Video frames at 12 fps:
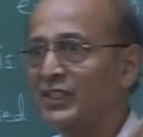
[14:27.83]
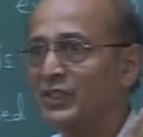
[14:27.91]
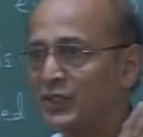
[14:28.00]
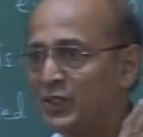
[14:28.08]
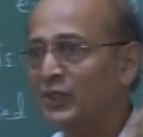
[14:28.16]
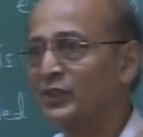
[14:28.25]

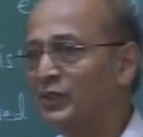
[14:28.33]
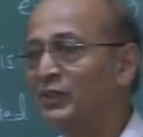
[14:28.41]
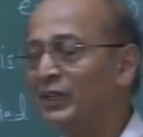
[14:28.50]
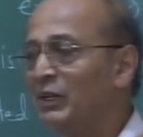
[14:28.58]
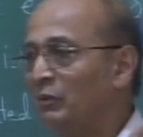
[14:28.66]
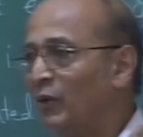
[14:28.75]
So
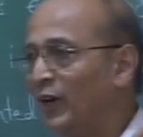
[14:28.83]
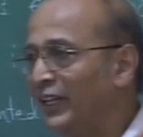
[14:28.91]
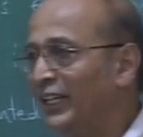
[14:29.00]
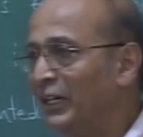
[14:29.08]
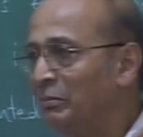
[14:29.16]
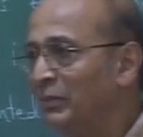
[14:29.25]
what
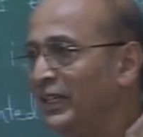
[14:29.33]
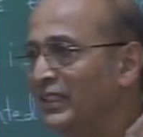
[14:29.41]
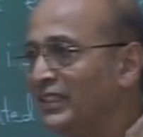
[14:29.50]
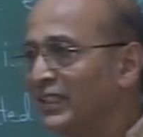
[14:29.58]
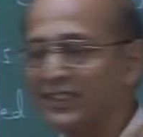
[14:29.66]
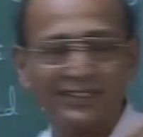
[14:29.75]
that means
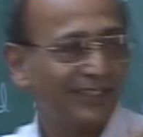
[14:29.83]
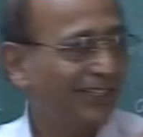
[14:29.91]
is,